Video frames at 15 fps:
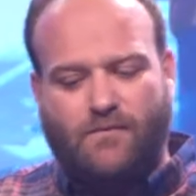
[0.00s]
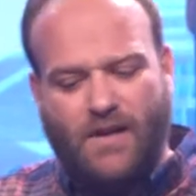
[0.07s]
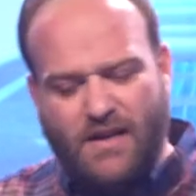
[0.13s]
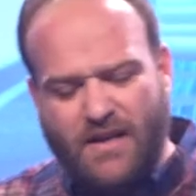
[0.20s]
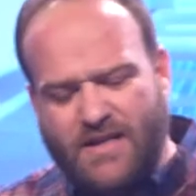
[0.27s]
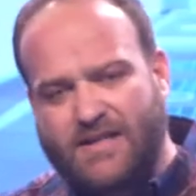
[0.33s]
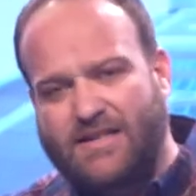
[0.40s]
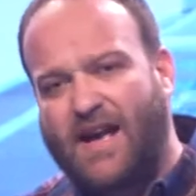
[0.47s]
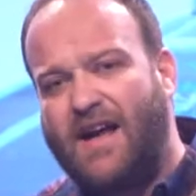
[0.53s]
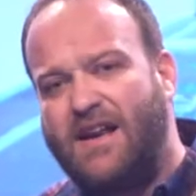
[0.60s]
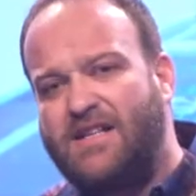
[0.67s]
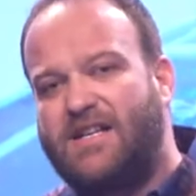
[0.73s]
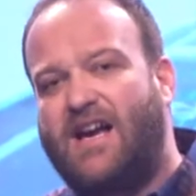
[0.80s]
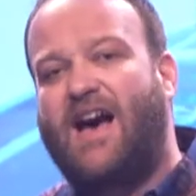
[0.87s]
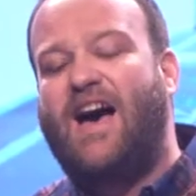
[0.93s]
they're starting
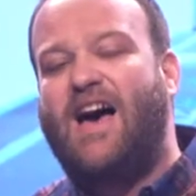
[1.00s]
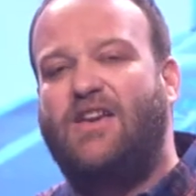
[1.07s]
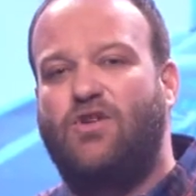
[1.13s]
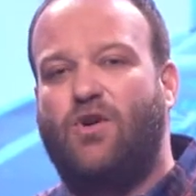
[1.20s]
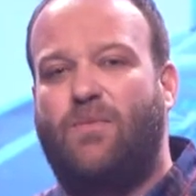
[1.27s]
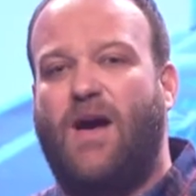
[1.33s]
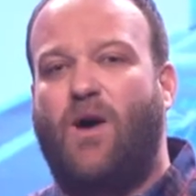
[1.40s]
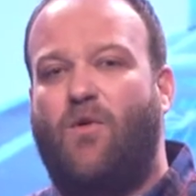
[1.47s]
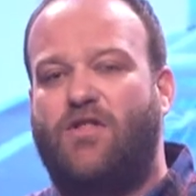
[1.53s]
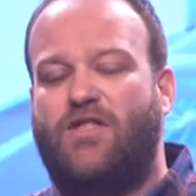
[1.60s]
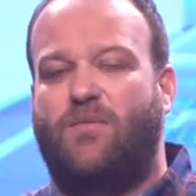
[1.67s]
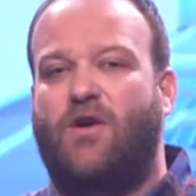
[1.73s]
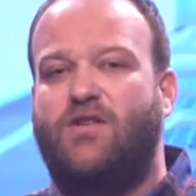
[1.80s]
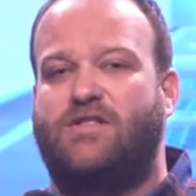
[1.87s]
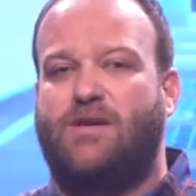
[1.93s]
to argue about what the
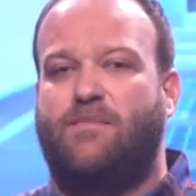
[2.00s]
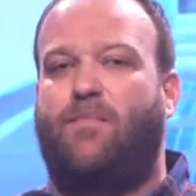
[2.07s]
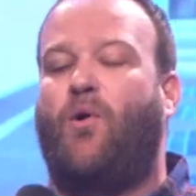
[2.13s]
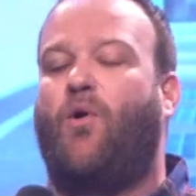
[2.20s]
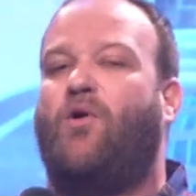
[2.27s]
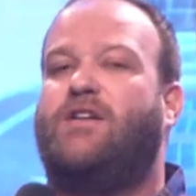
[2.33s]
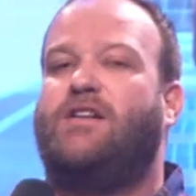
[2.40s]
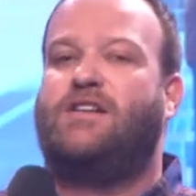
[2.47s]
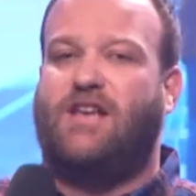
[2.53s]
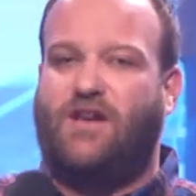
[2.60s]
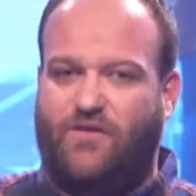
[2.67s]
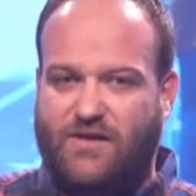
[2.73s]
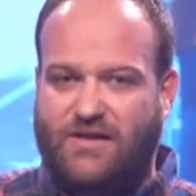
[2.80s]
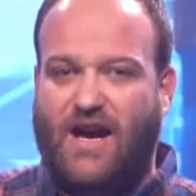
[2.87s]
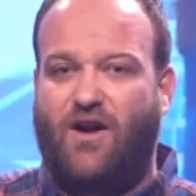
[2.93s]
most important
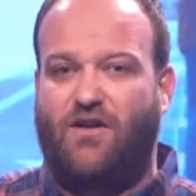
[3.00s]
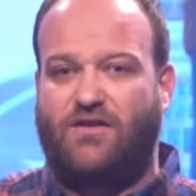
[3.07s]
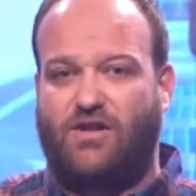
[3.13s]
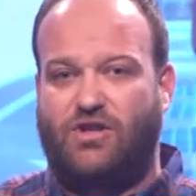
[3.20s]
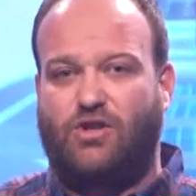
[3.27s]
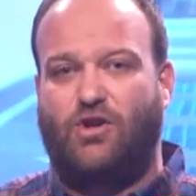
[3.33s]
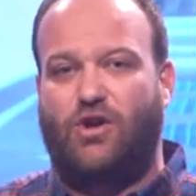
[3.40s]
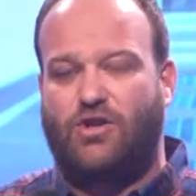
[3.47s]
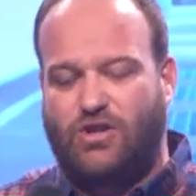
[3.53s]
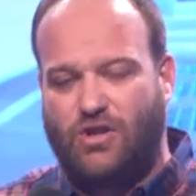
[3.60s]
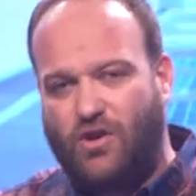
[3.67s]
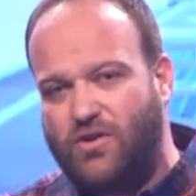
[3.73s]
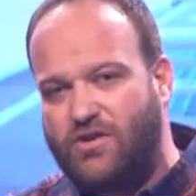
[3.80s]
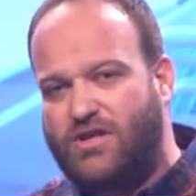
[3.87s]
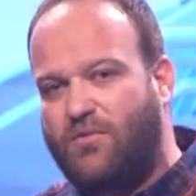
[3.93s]
gifts are in the church and
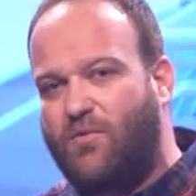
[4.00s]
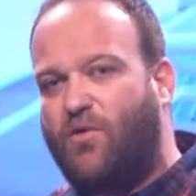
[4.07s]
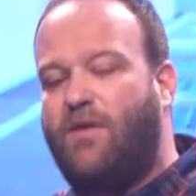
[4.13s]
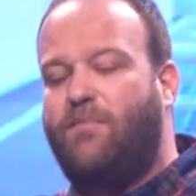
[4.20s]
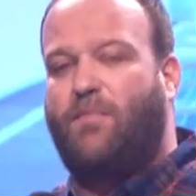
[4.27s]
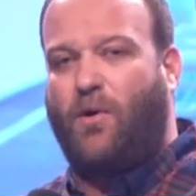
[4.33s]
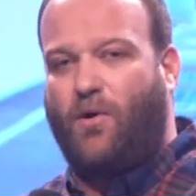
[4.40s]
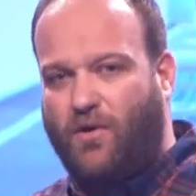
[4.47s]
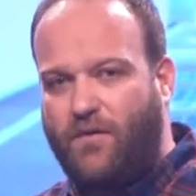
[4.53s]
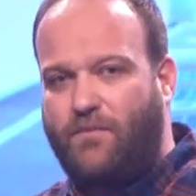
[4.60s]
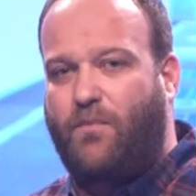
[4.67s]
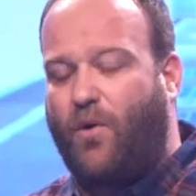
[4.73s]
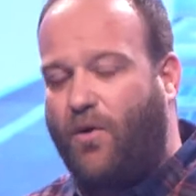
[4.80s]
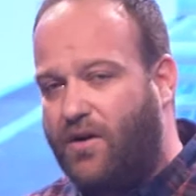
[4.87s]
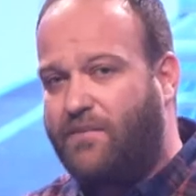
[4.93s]
who's the more important,
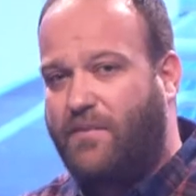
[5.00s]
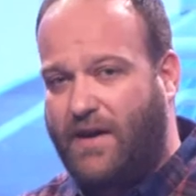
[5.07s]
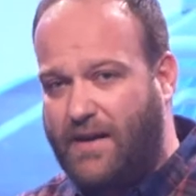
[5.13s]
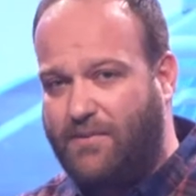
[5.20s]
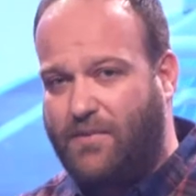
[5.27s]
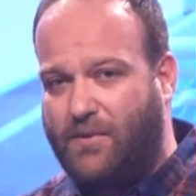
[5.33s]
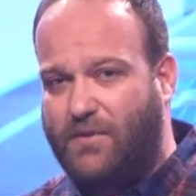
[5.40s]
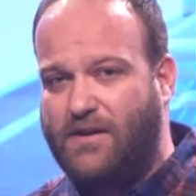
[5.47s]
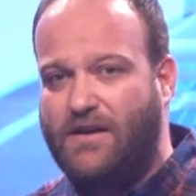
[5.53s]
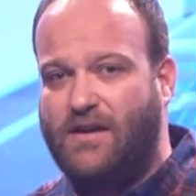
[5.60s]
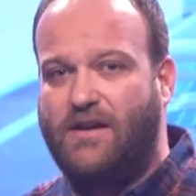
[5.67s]
important people.